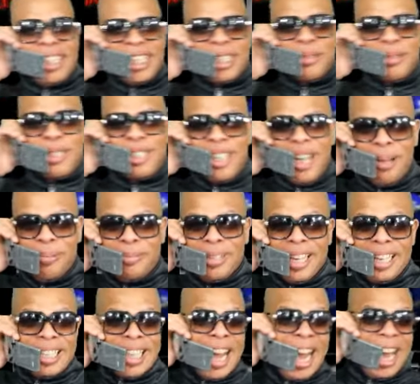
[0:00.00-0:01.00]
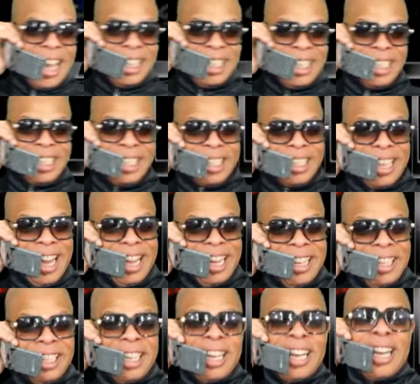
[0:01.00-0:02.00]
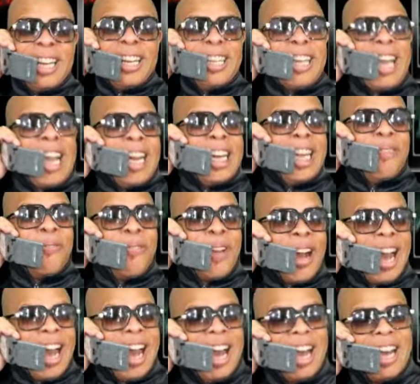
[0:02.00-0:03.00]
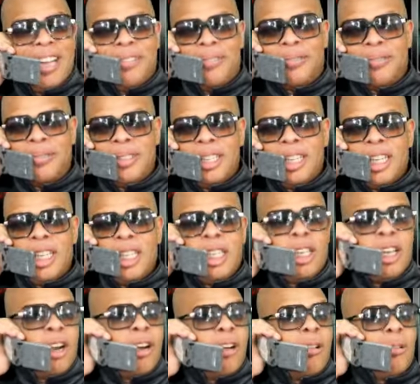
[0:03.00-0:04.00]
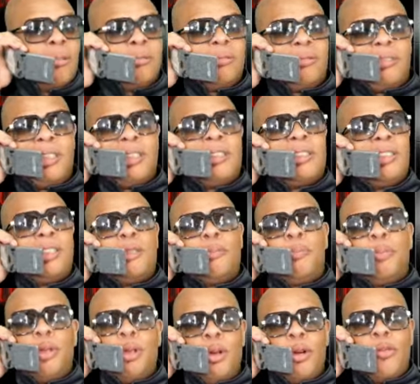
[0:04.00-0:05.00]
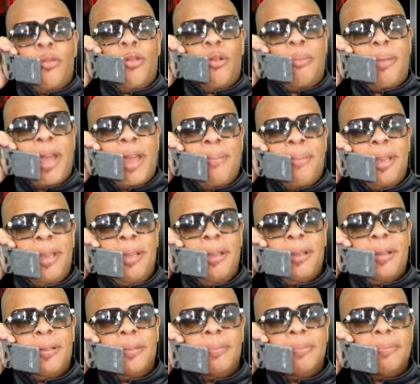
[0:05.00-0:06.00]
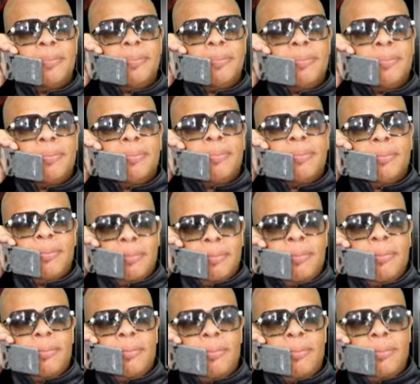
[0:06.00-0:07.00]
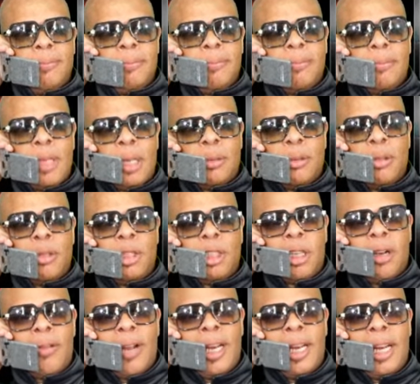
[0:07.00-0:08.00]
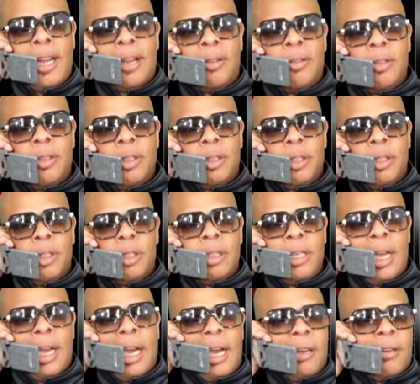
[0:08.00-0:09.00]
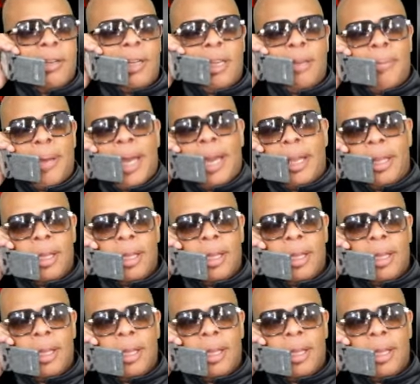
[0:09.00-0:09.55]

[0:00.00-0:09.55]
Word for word: That's what's up. That's hotness, son. 95. Yo, this is beautiful, baby. Mm-hmm, mm-hmm. I'm doing the show right now. Now, how do I get back?